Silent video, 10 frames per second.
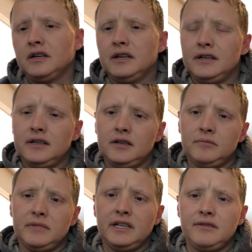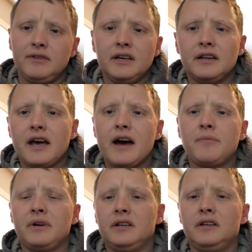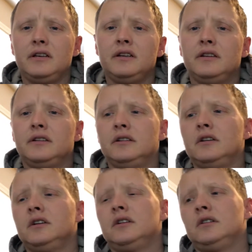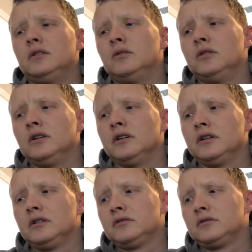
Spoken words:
an event happening or